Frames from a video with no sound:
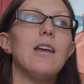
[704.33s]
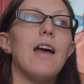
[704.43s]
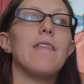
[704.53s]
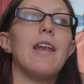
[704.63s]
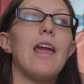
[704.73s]

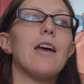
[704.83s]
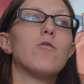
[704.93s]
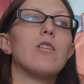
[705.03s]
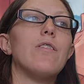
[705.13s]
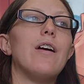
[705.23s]
And then
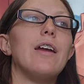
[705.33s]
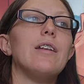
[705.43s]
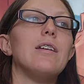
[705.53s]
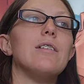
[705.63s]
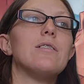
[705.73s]

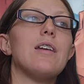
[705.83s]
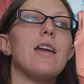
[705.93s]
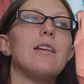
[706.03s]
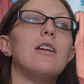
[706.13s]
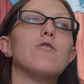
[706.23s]
anorthite is
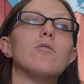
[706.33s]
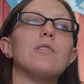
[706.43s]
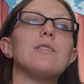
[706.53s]
anhedral